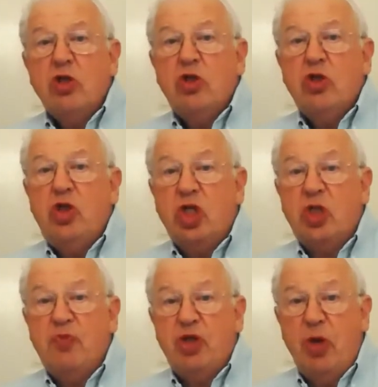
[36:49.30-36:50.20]

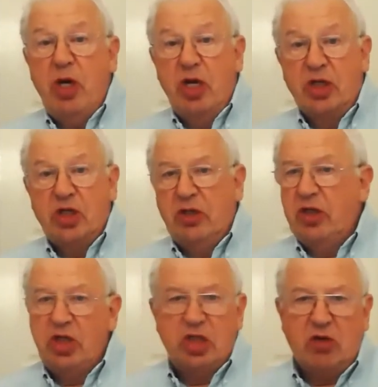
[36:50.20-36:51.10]
just between us,
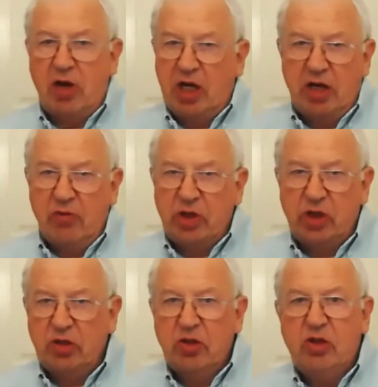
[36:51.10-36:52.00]
this is great
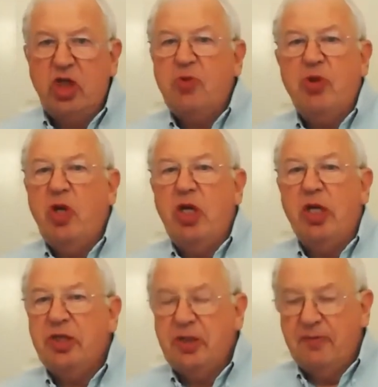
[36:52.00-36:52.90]
language, just between
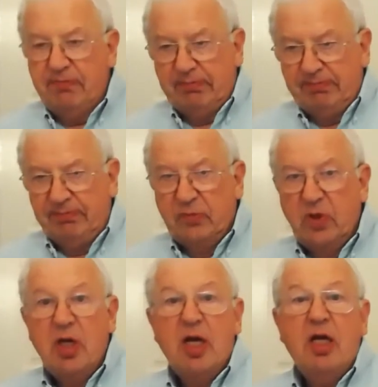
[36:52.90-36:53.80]
us,
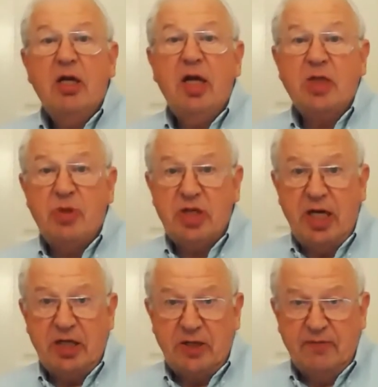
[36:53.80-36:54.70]
let's pretend